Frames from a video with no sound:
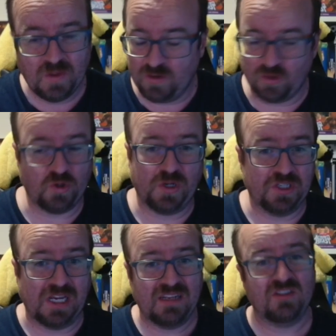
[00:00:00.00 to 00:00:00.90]
I shook his
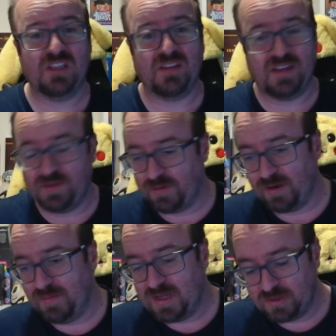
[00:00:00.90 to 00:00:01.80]
hand, said thank you very
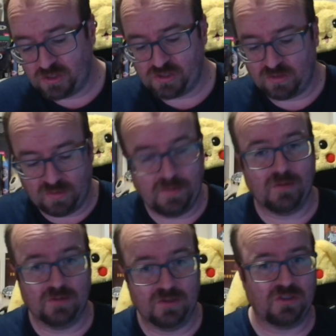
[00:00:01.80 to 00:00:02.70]
much. Told him
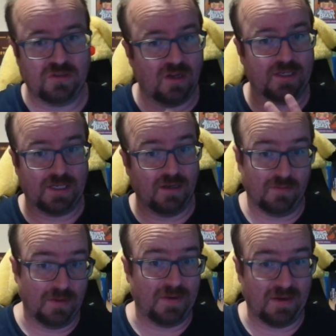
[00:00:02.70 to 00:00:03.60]
I'm
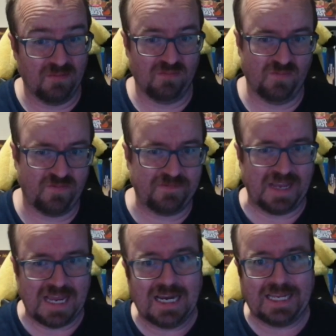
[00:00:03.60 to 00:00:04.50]
a
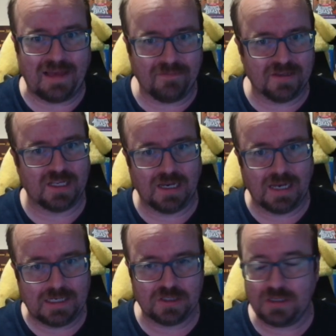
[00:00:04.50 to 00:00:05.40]
fairly avid
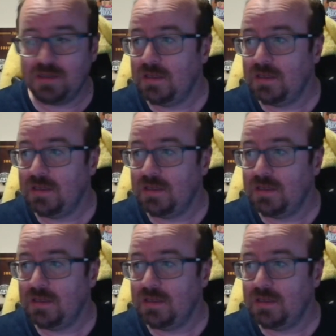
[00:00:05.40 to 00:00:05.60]
collector.